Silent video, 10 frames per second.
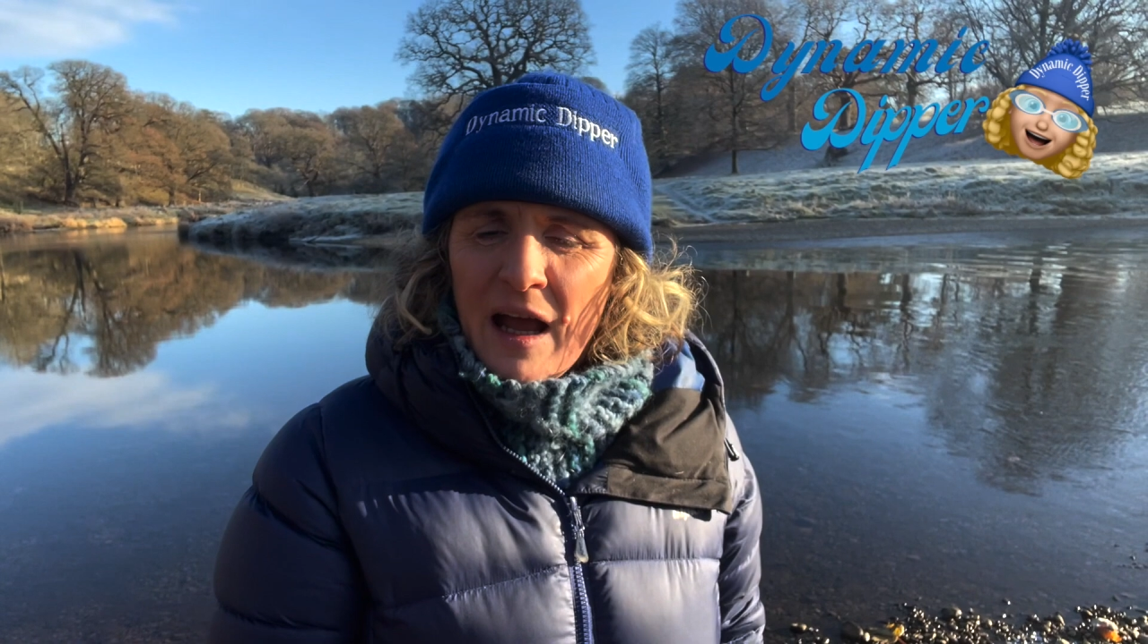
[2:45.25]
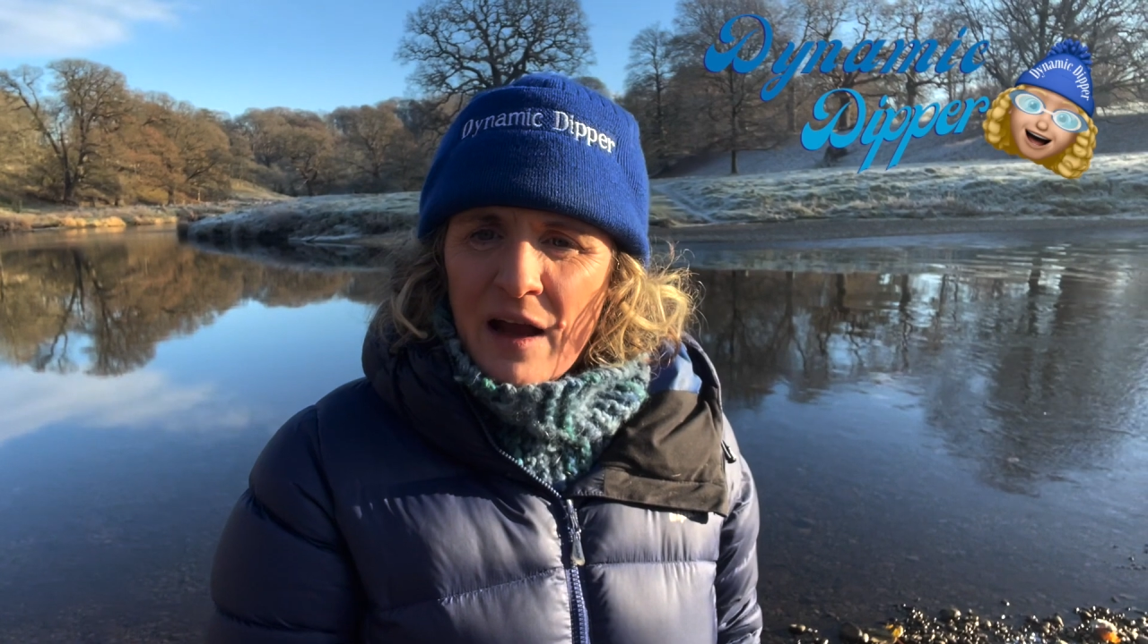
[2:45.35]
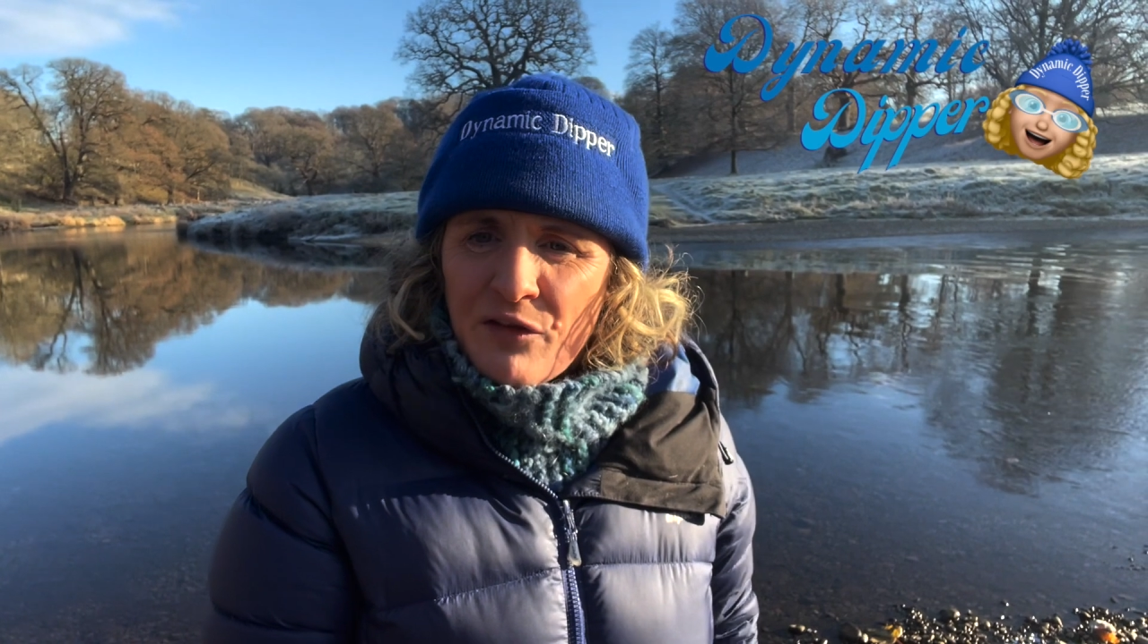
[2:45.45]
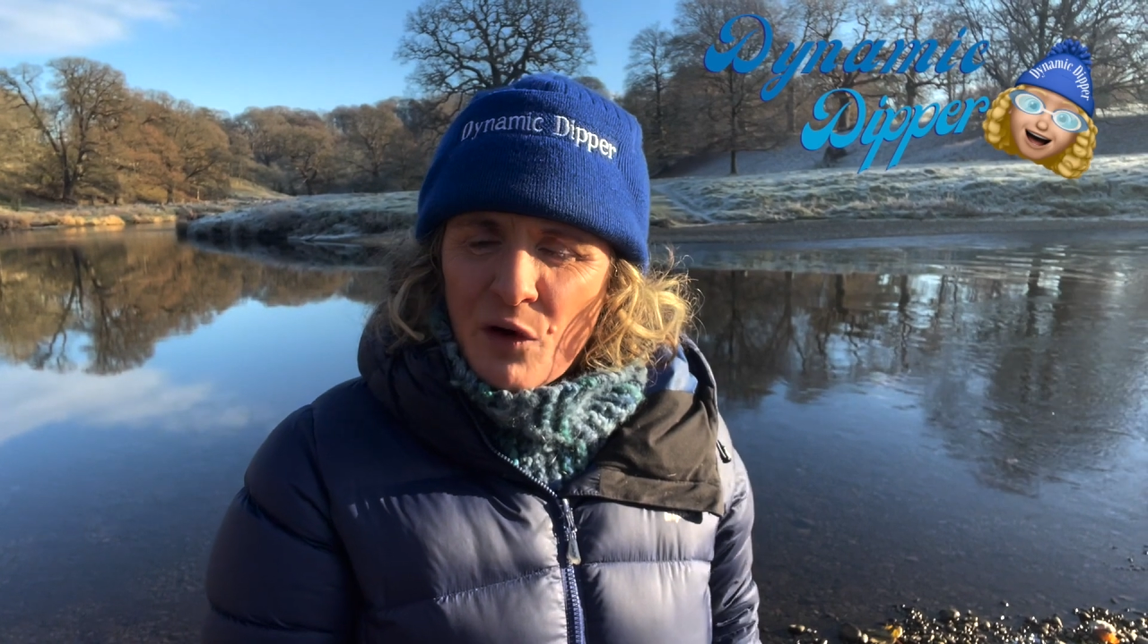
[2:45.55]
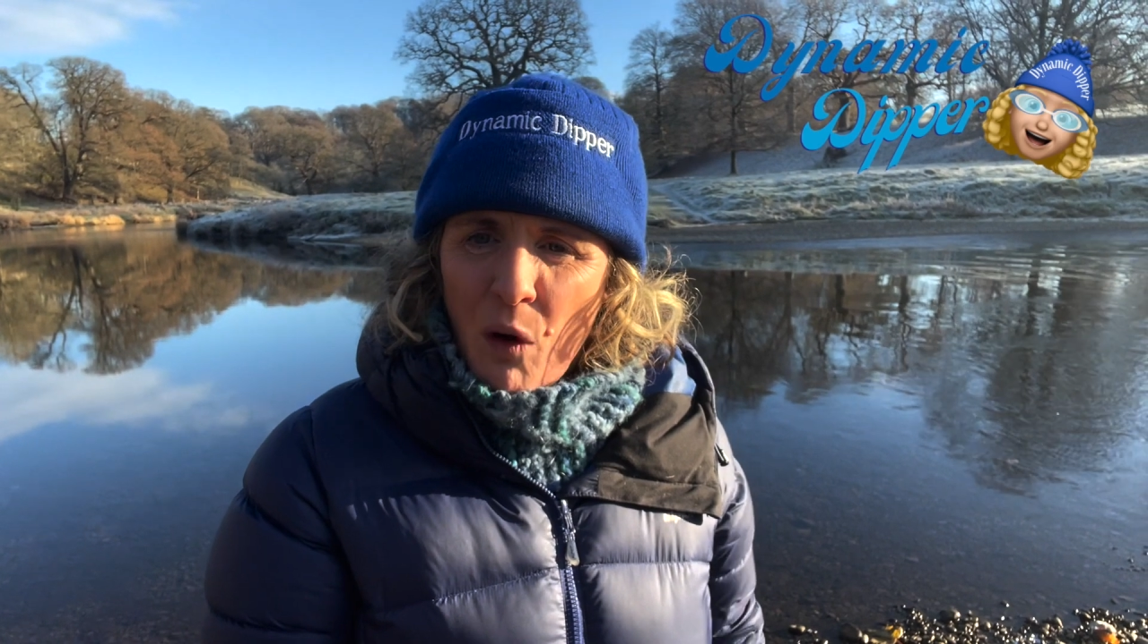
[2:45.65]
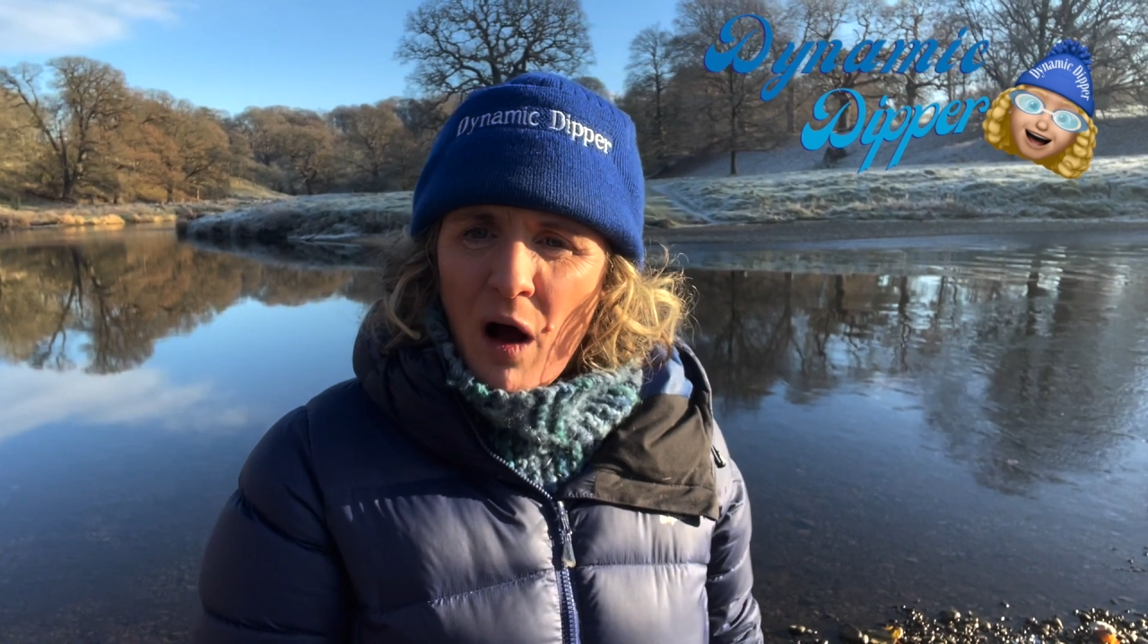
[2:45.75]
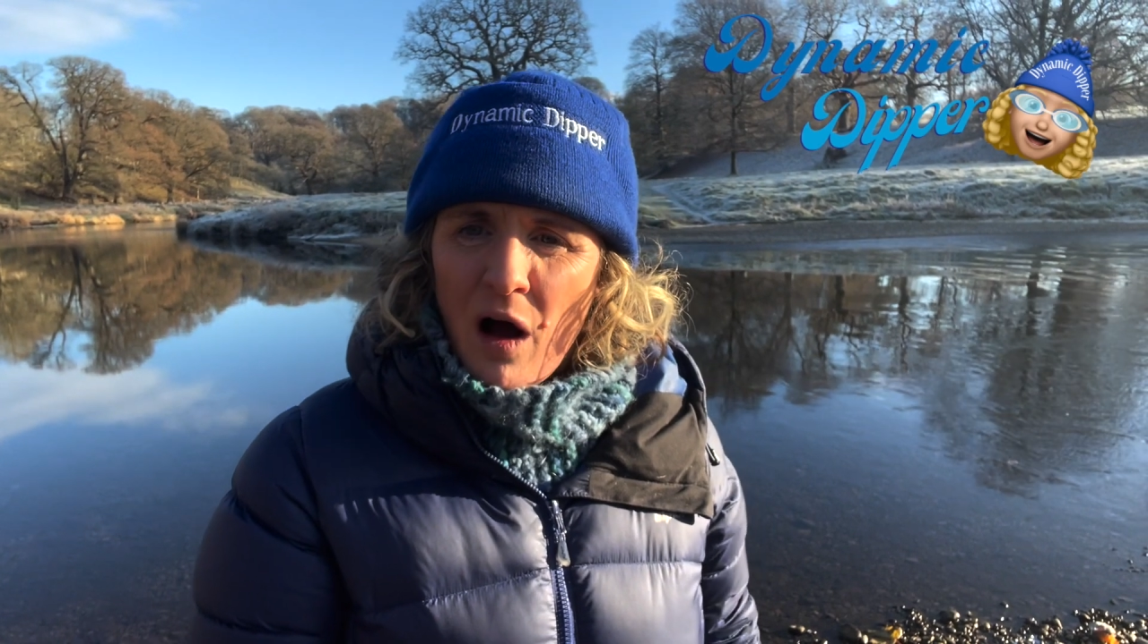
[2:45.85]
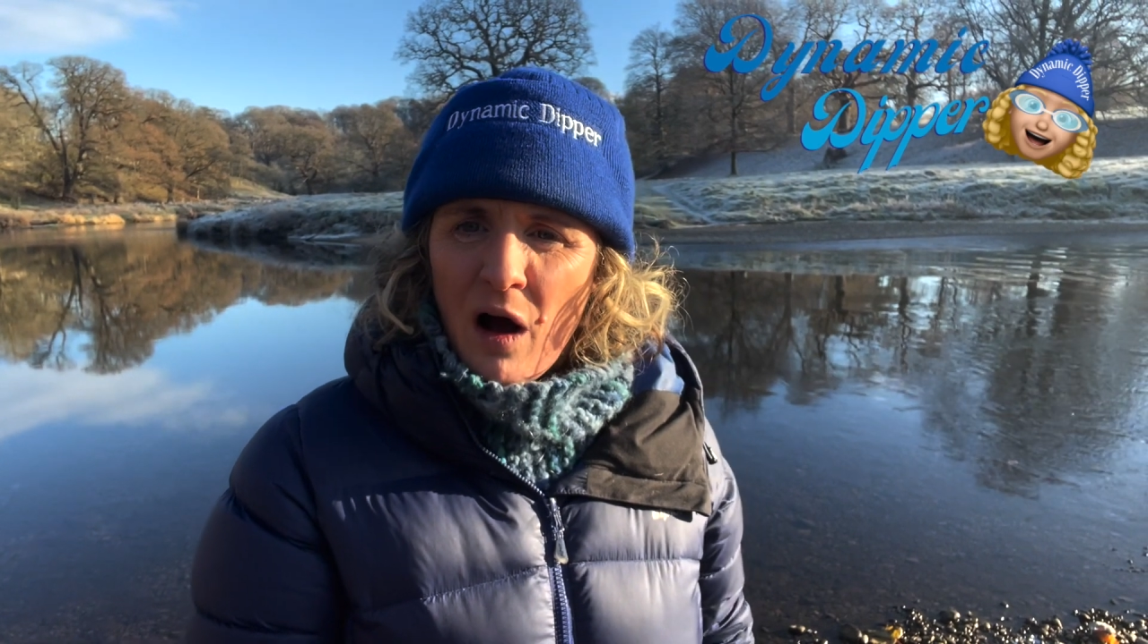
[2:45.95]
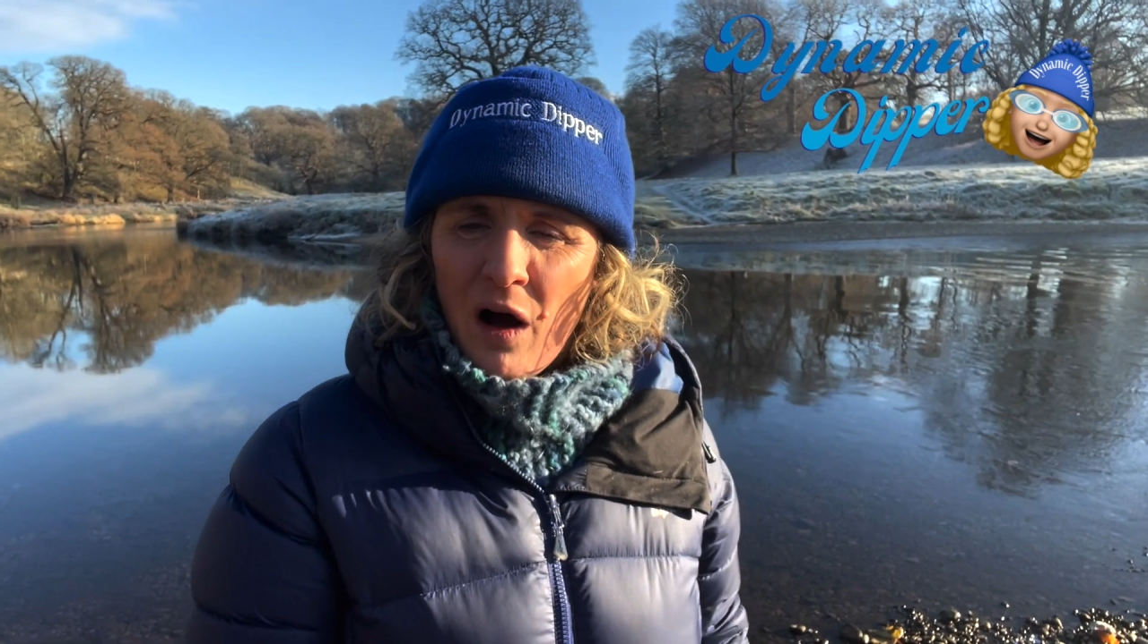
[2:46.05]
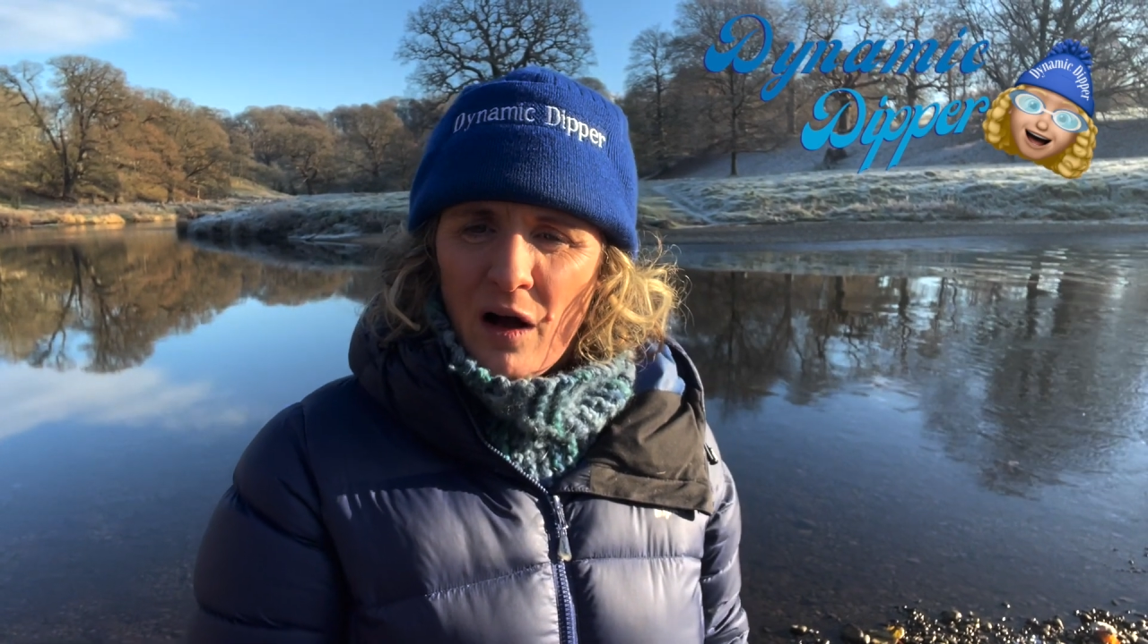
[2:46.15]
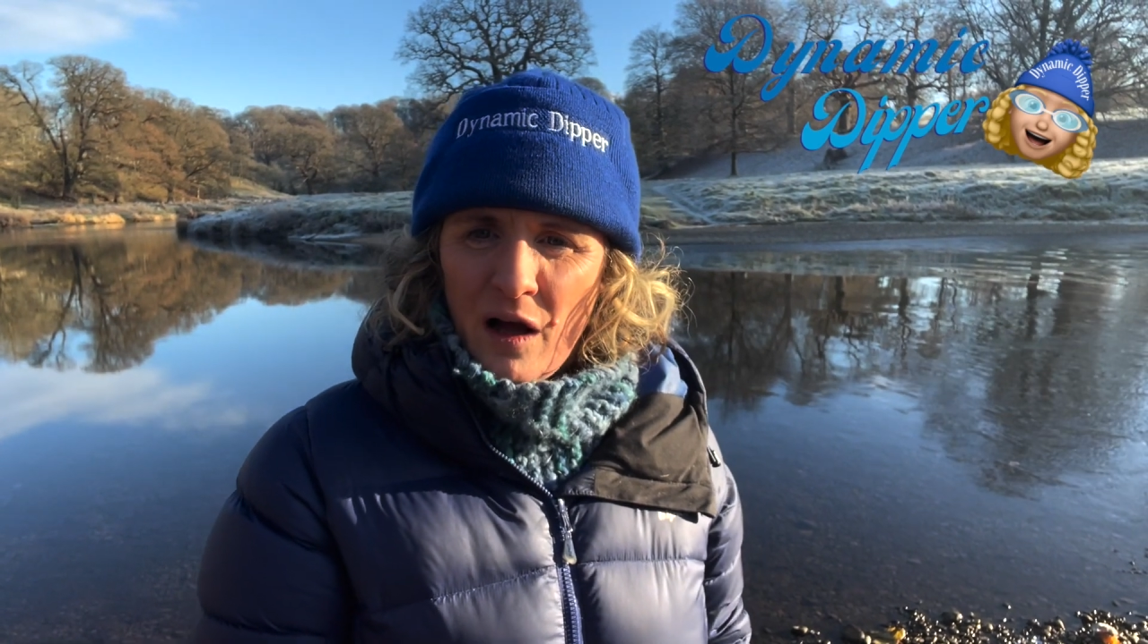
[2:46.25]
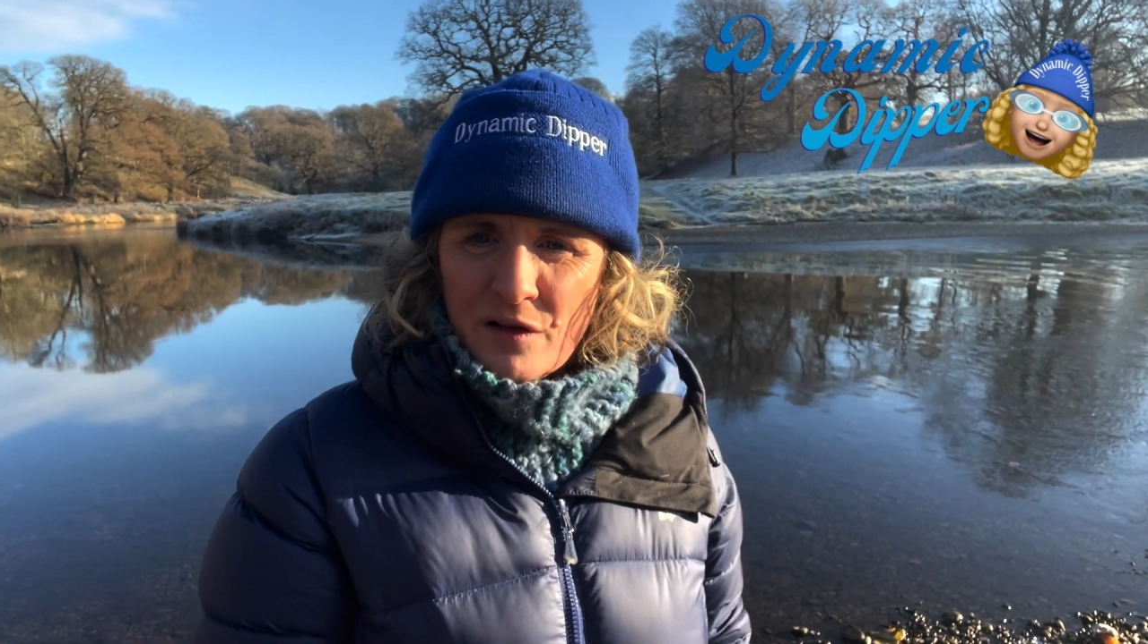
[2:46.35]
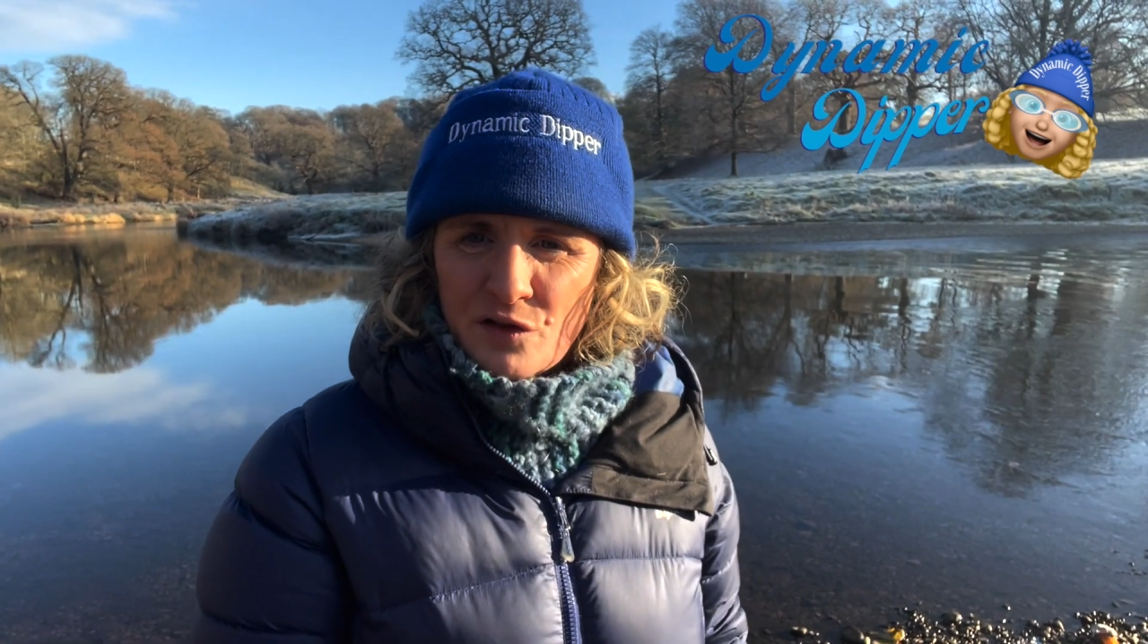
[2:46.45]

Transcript: if you are